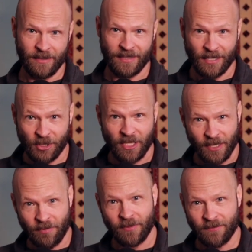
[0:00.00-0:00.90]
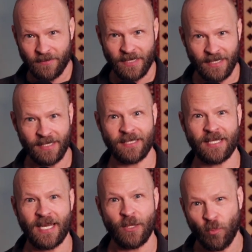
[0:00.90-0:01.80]
Sonship
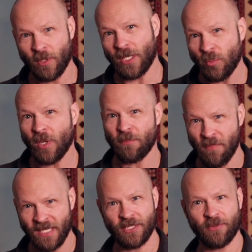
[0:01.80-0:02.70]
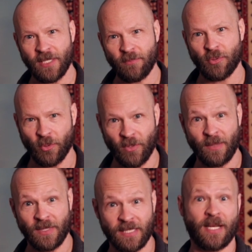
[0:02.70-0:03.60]
is a one on one mentoring
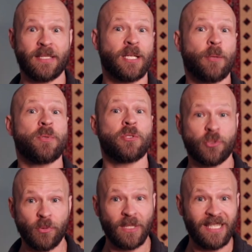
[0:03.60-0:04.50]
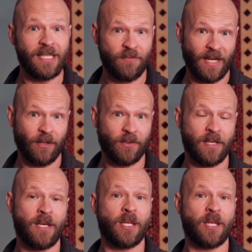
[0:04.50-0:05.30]
program designed to help you truly live out